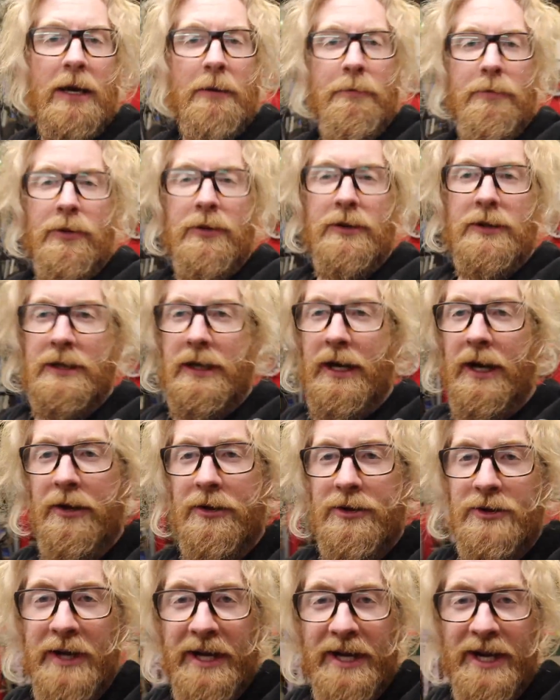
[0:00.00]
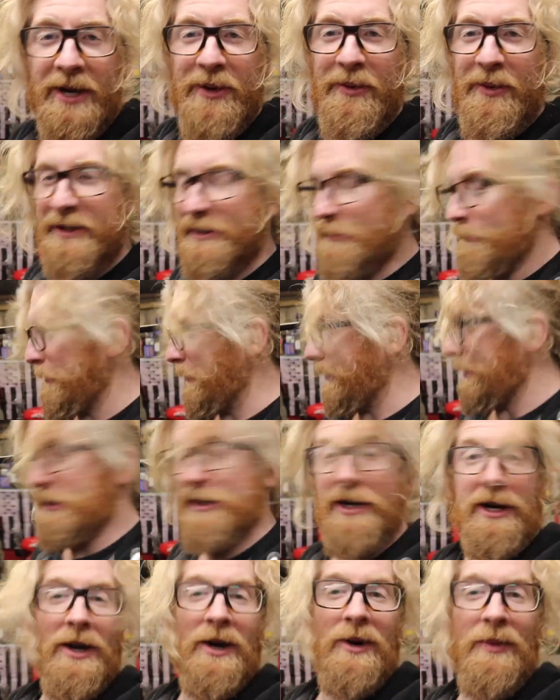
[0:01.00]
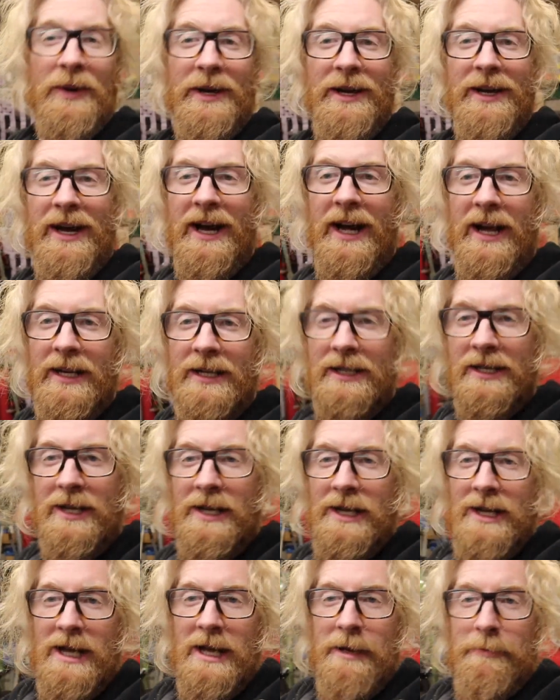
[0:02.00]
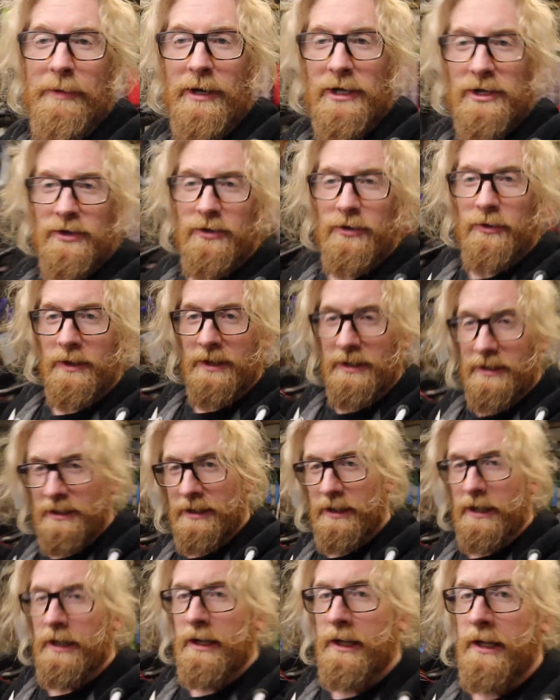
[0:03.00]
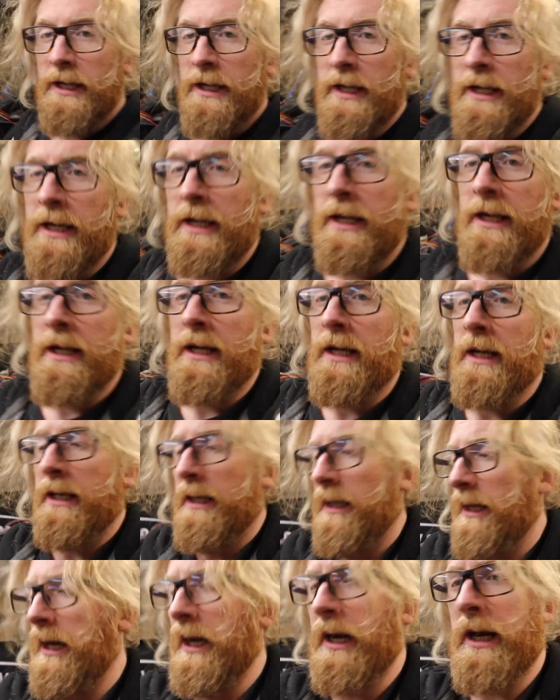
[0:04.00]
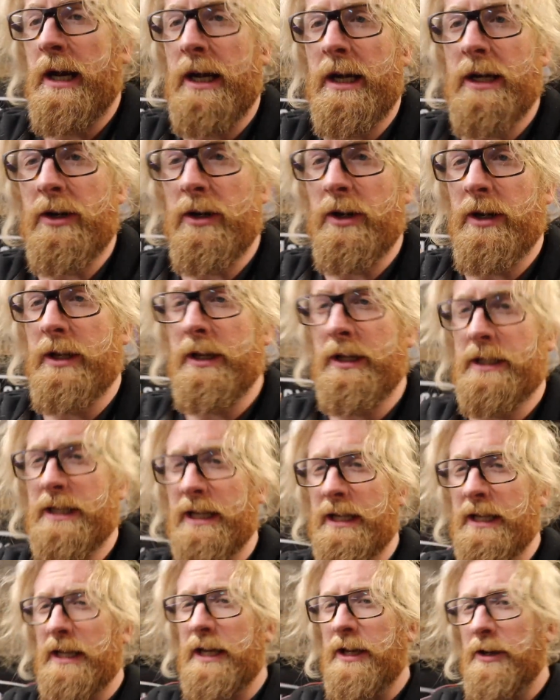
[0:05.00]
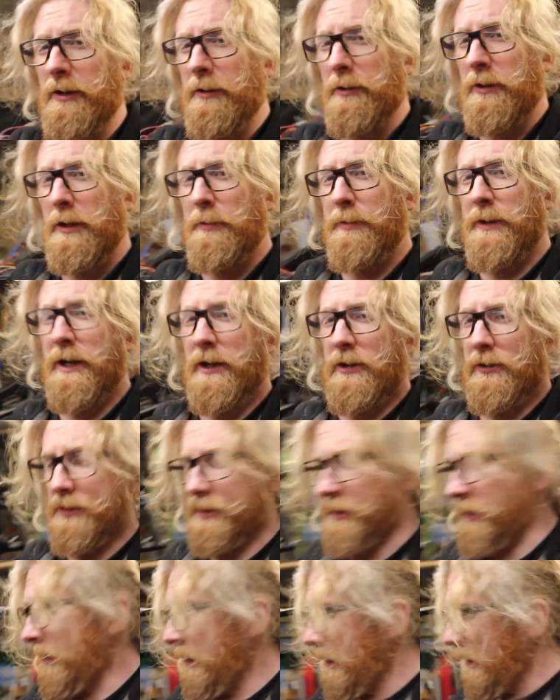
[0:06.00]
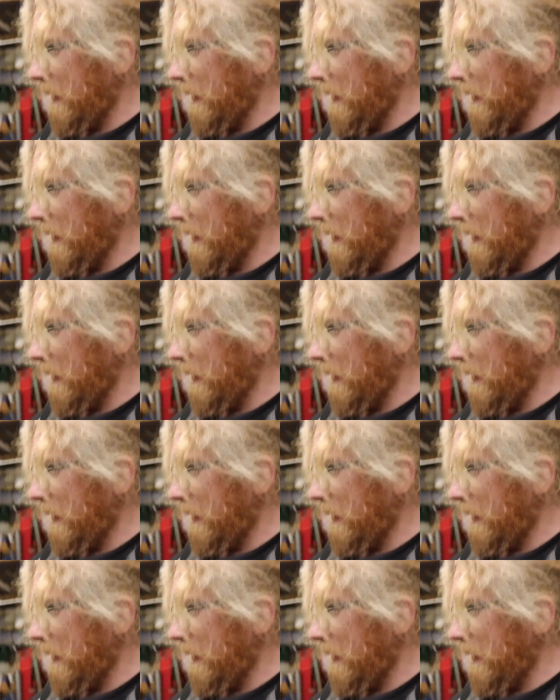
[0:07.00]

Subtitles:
I'm pulling together, so I kind of want to tuck it away and make sure no one can see it. God, let's get the heater, we're going to bring it closer.